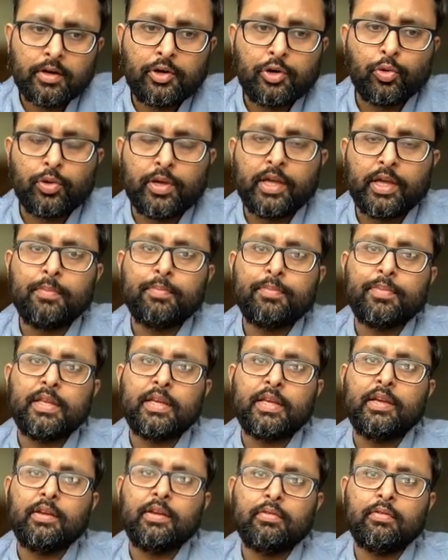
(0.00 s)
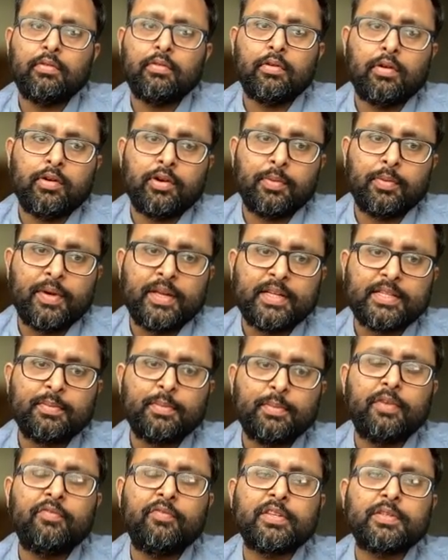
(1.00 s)
to keep the uh,
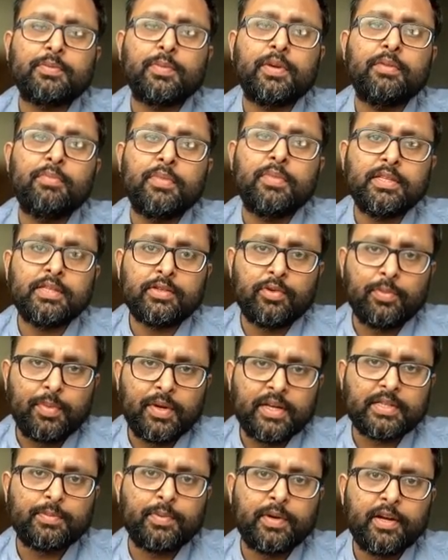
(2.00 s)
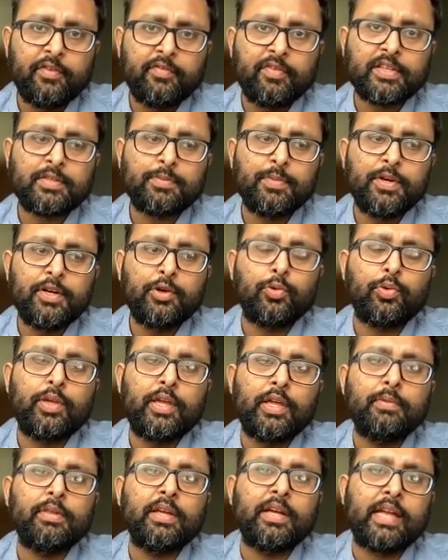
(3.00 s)
replacement investment means replacement investment to
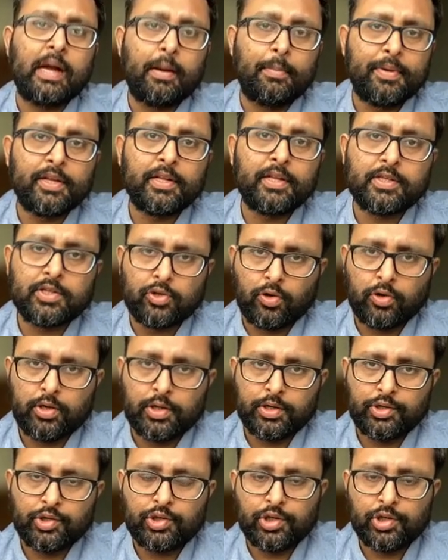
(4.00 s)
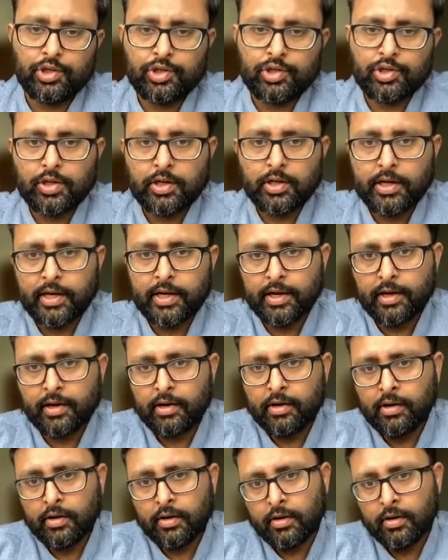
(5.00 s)
keep the capital stock unchanged.
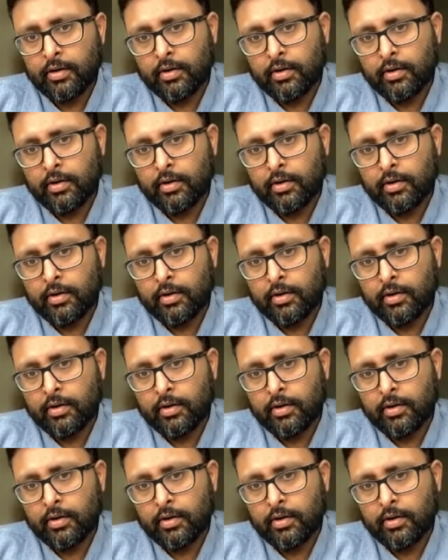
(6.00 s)
Here,